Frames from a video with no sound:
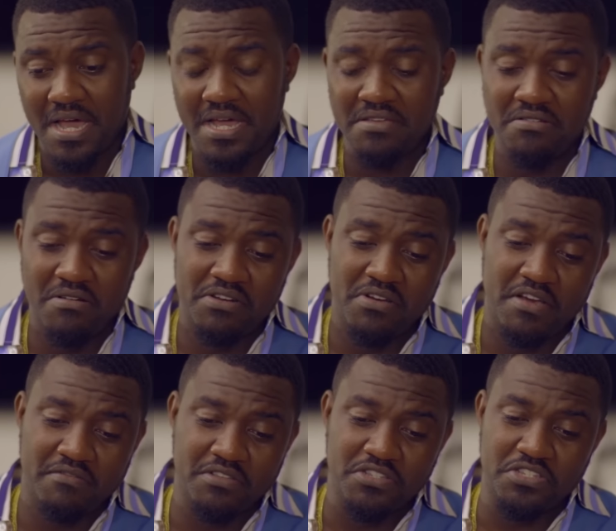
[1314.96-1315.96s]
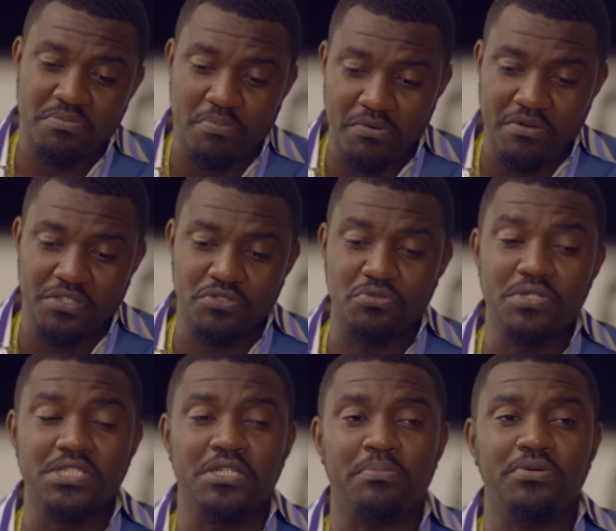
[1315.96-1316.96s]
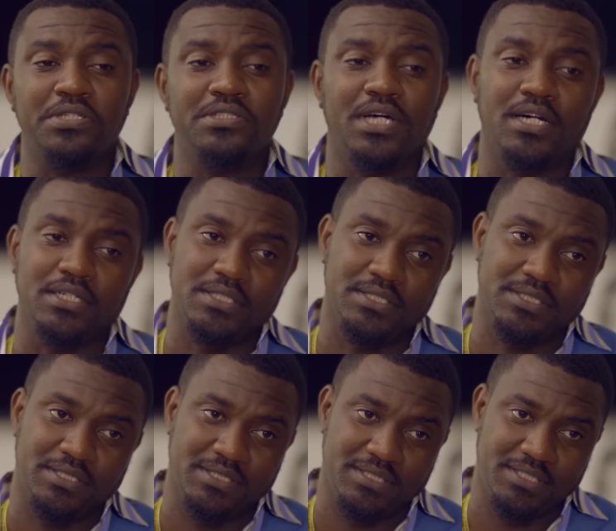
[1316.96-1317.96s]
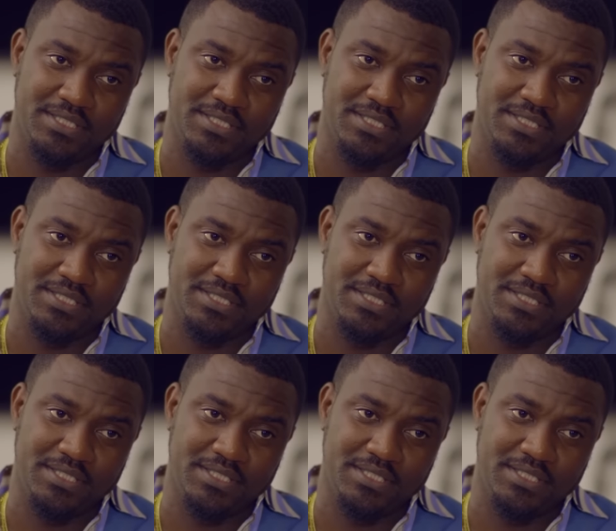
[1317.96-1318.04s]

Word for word: you know, I don't have the spirit to interpret tongues.